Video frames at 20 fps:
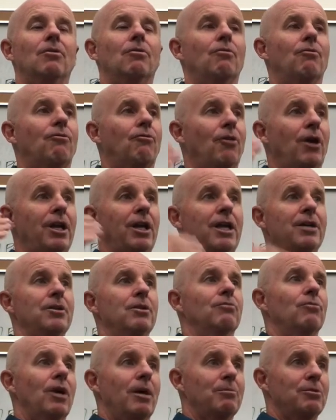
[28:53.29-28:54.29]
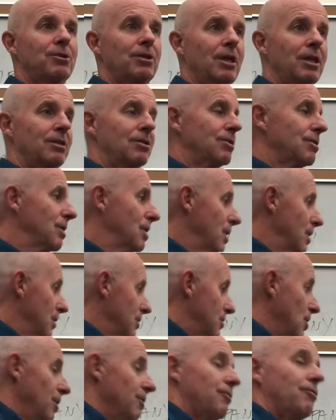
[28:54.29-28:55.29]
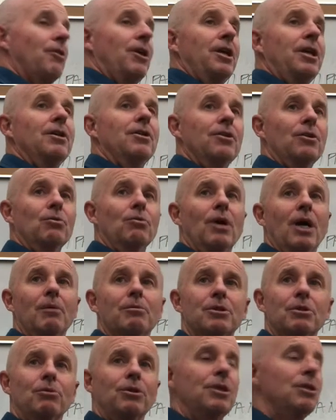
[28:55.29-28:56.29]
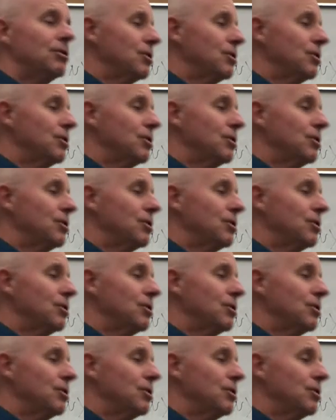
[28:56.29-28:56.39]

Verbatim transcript: front end of websites. So front end of the web. So when you're